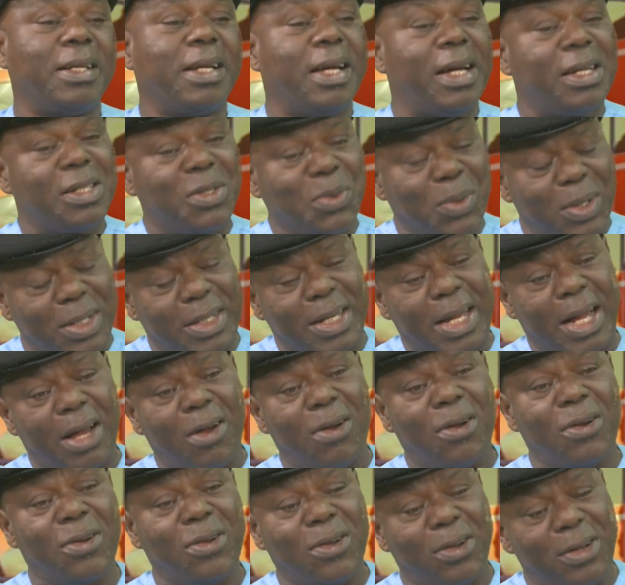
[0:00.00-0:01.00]
Let's wait.
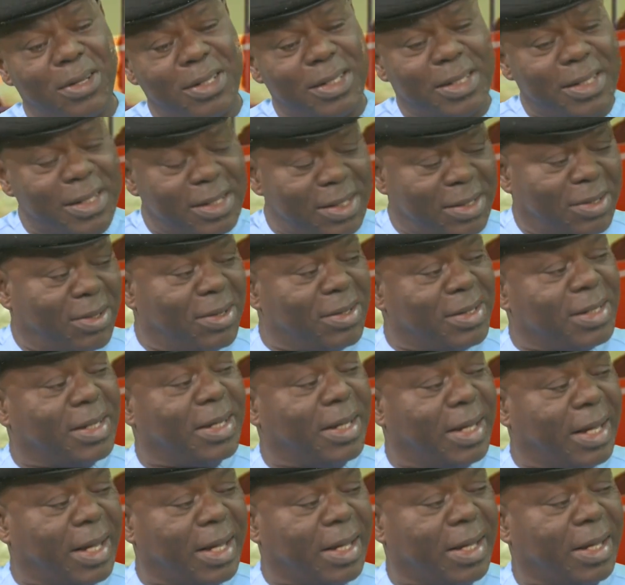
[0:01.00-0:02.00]
August is just
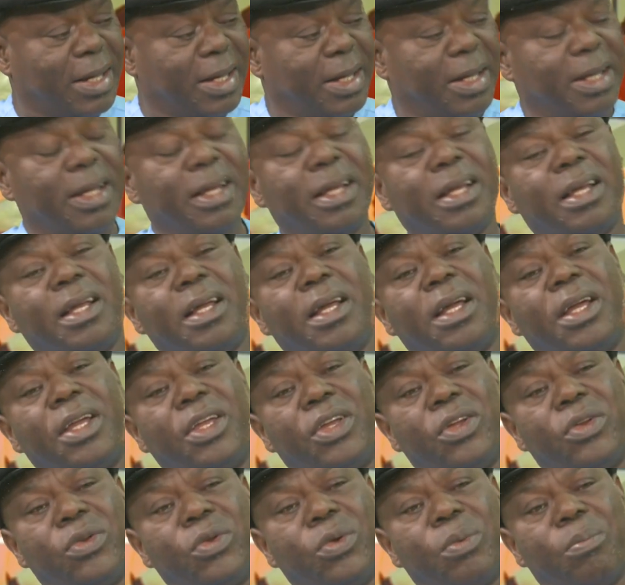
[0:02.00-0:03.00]
here.
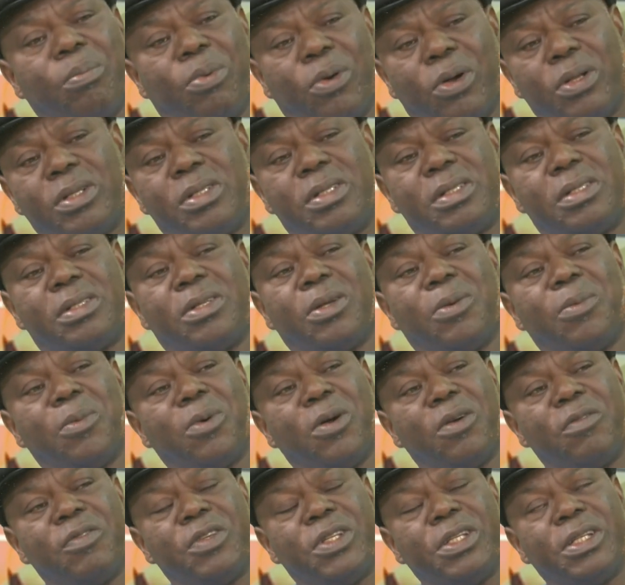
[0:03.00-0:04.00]
But some
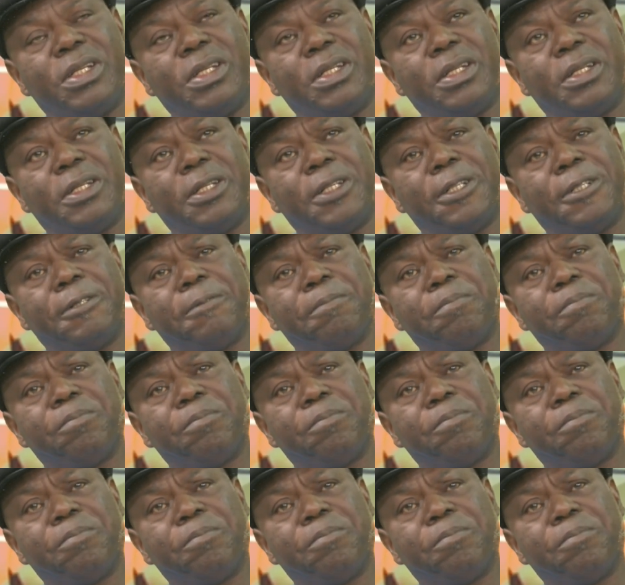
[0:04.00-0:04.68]
of the